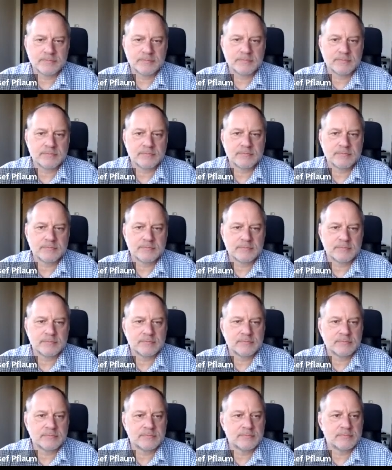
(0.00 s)

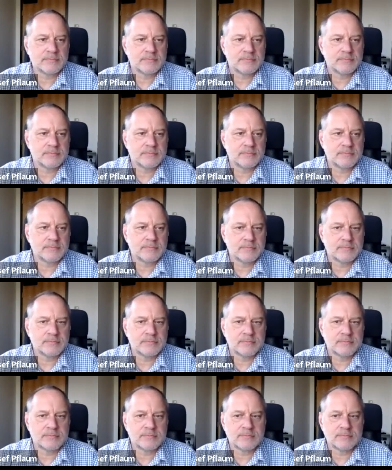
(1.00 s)

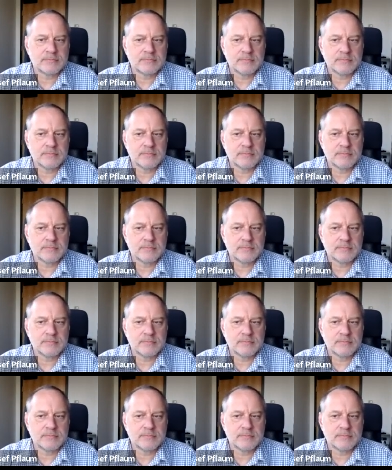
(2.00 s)
[no speech]